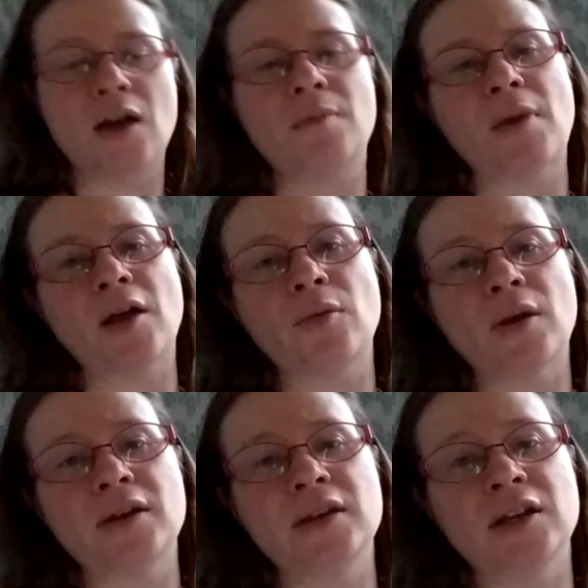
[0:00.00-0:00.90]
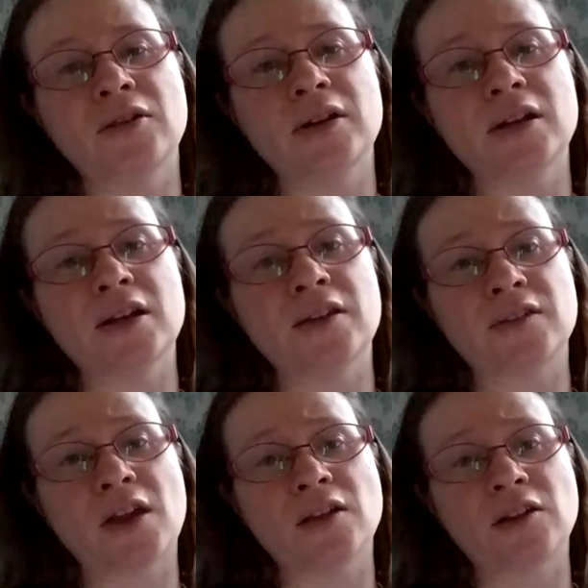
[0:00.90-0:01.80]
By the way, Erie is
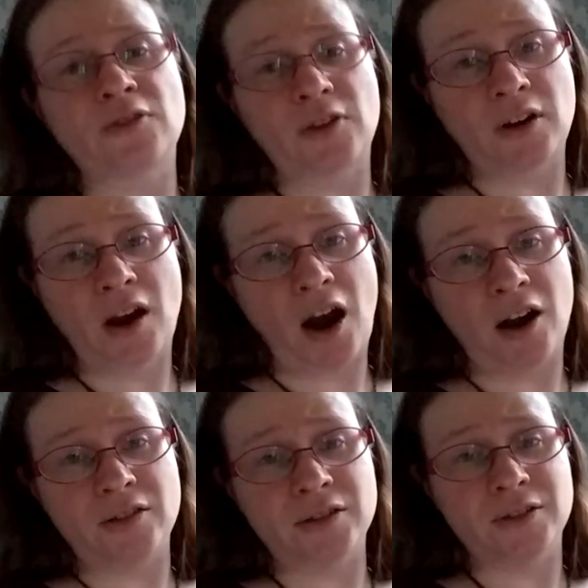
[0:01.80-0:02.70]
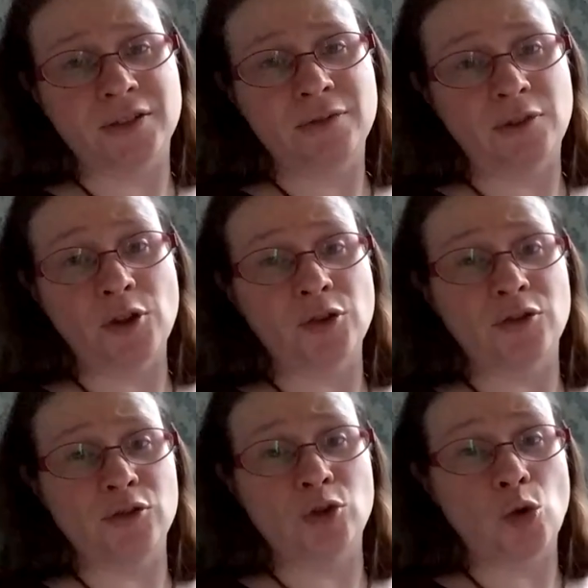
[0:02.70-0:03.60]
Gaelic for Ireland, for those
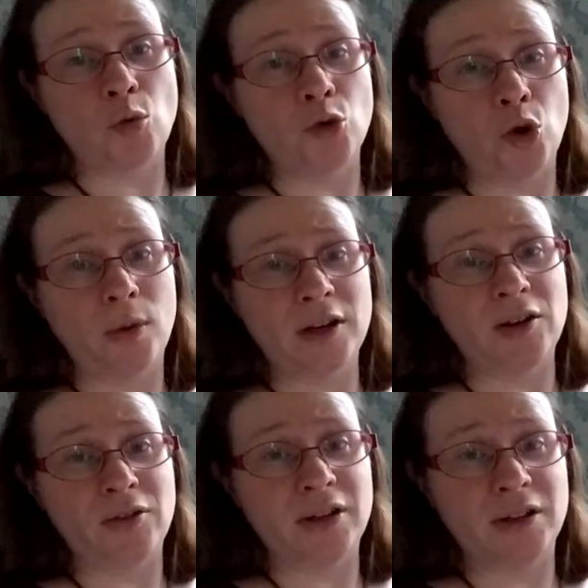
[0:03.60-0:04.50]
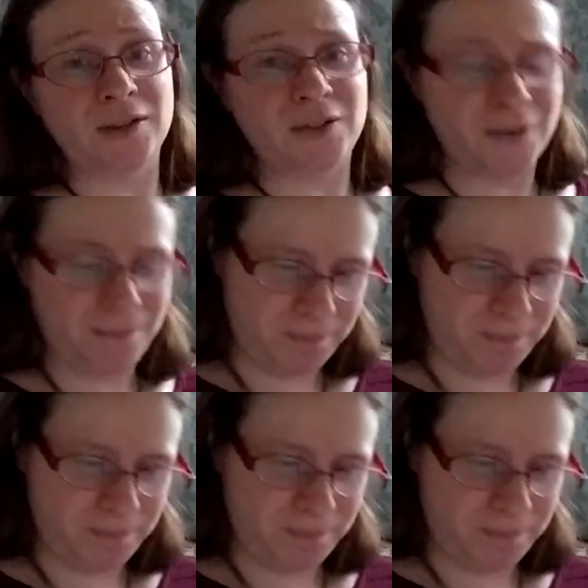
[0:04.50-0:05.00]
of you who don't know what Erie is,